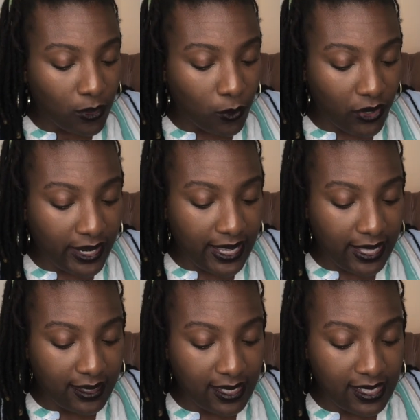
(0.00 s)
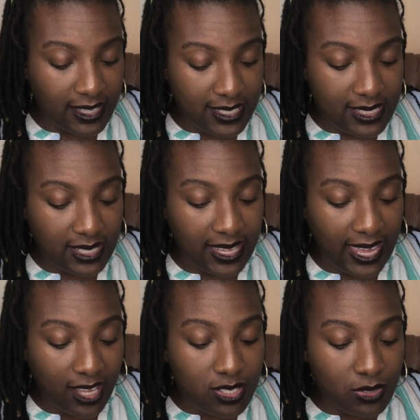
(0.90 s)
We're in this
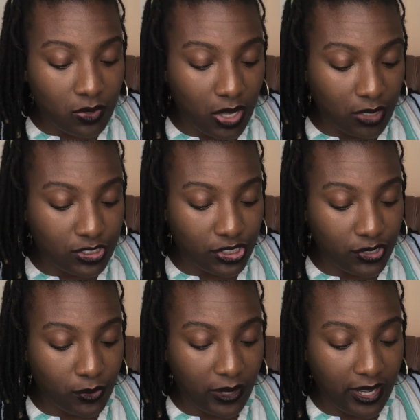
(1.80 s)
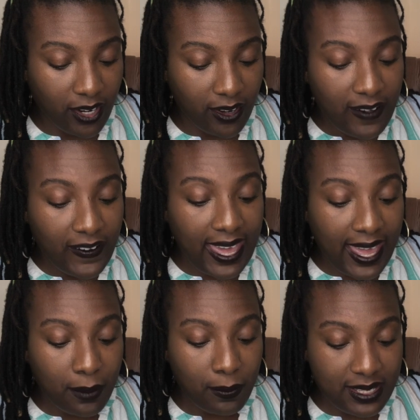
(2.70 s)
cancel culture where
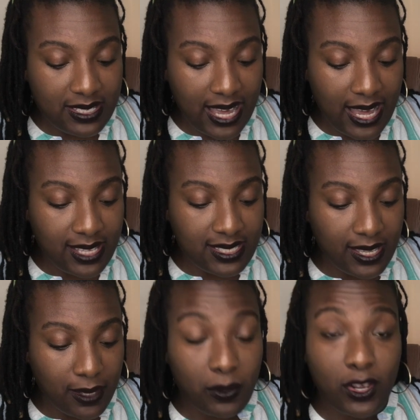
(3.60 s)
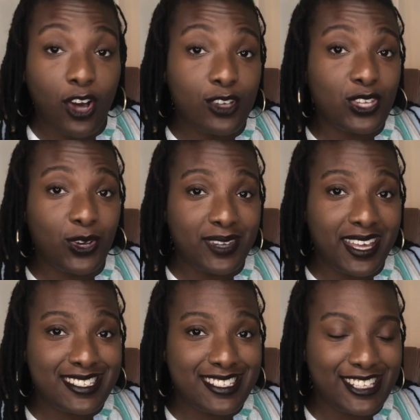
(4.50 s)
can be toxic but also
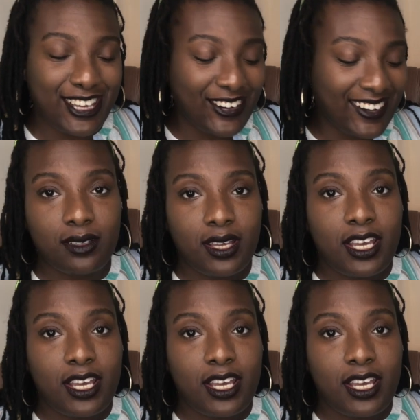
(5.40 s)
necessary.